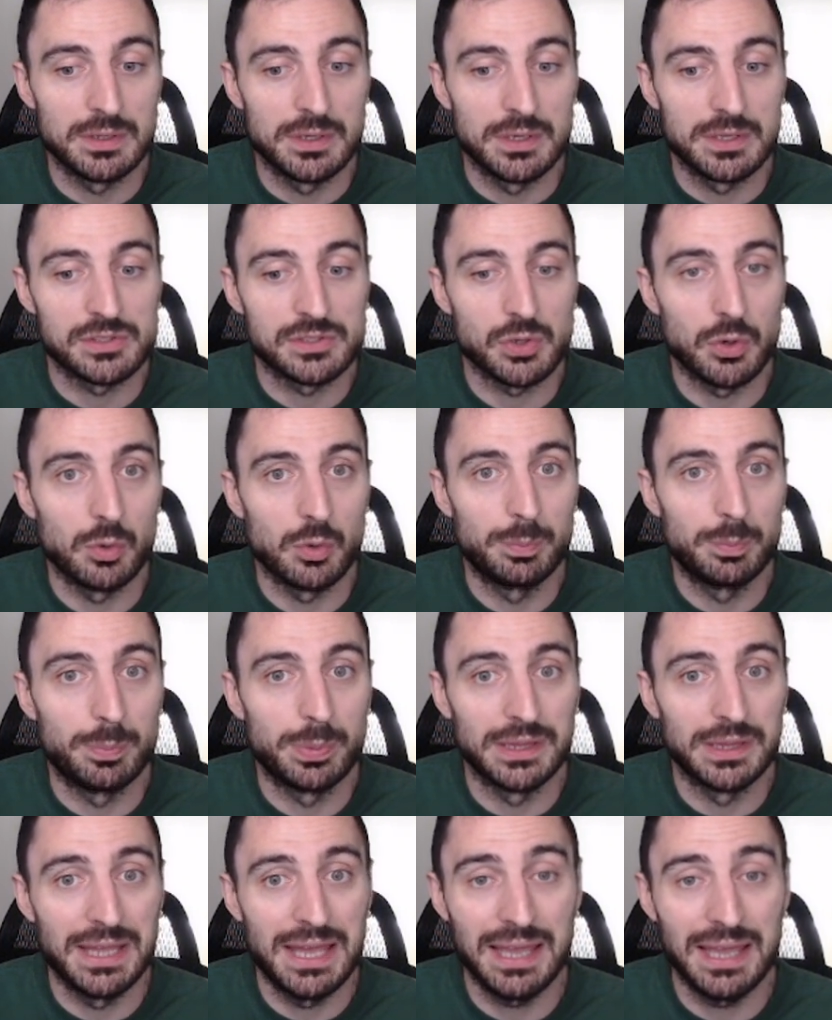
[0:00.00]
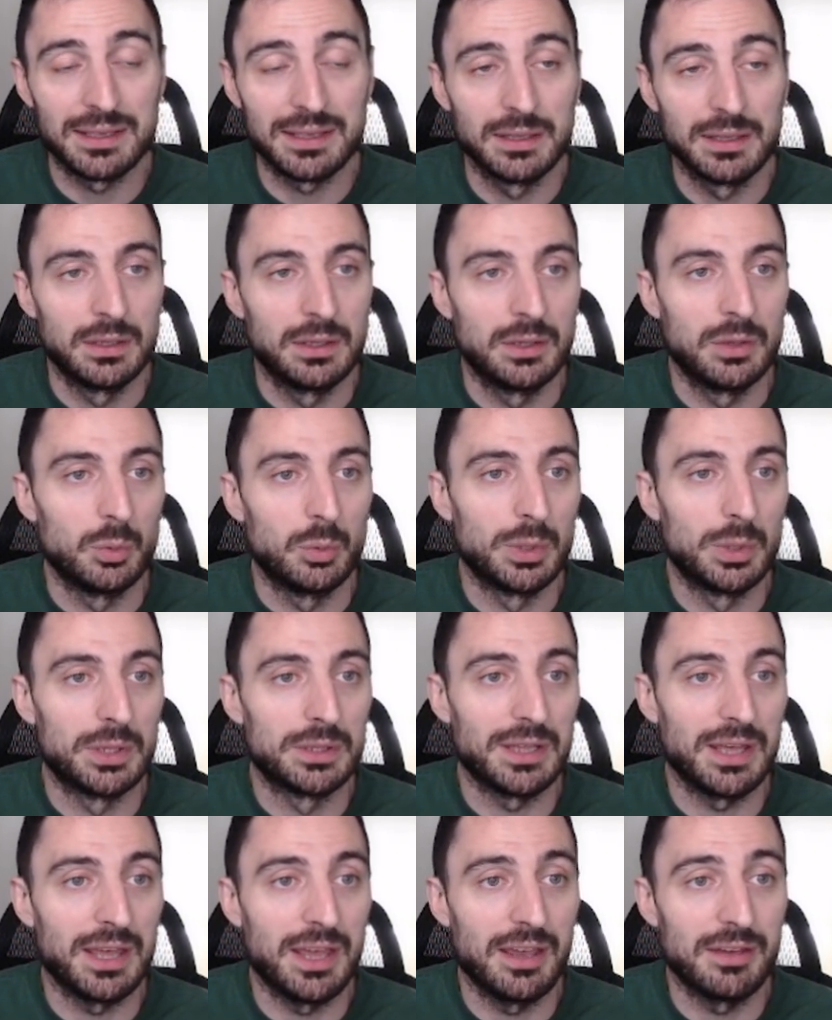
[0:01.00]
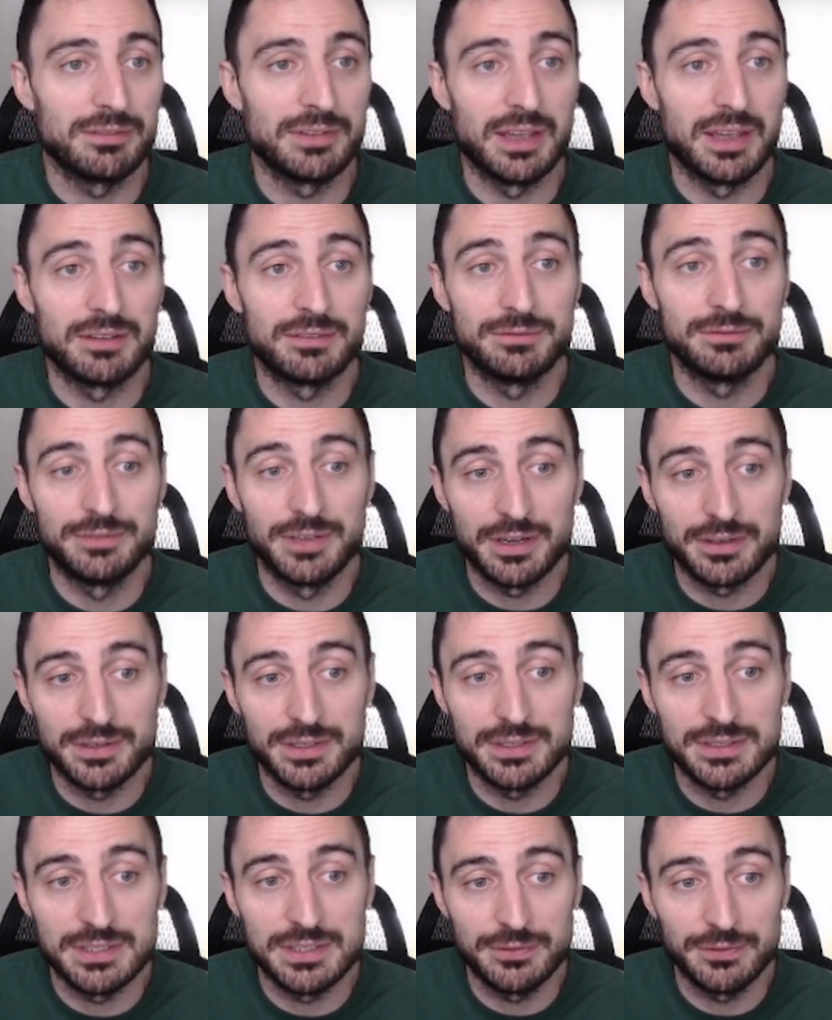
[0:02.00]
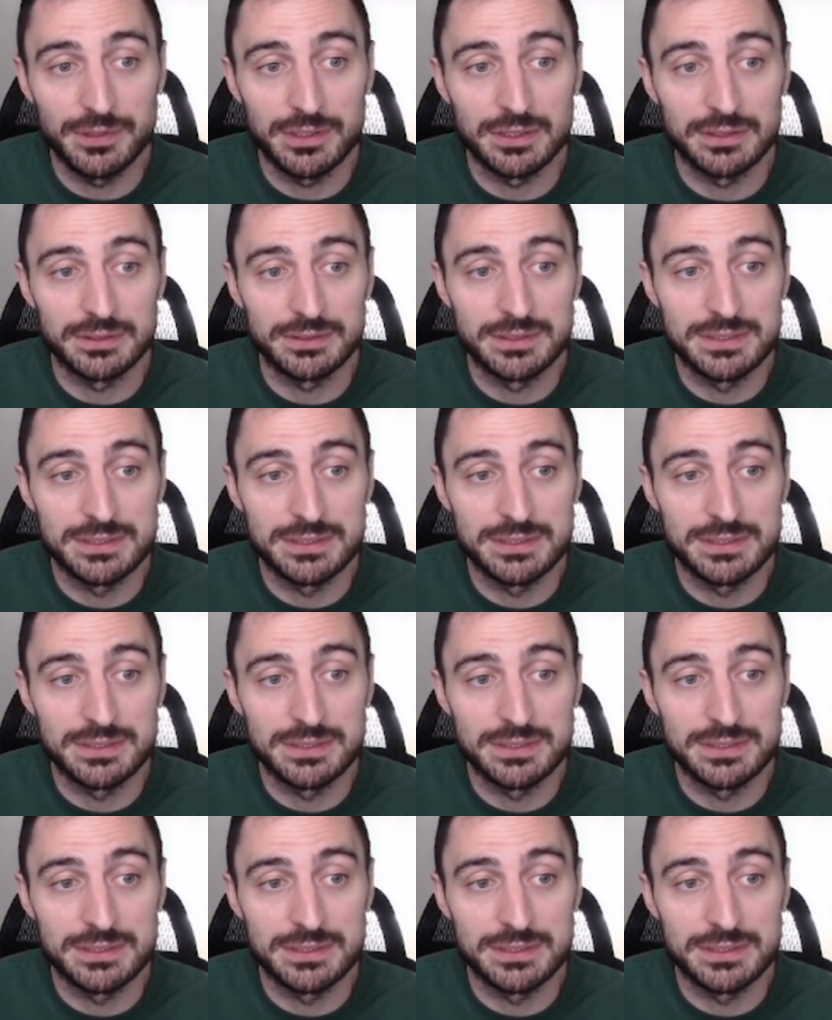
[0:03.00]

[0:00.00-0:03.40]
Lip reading: So black will have a very difficult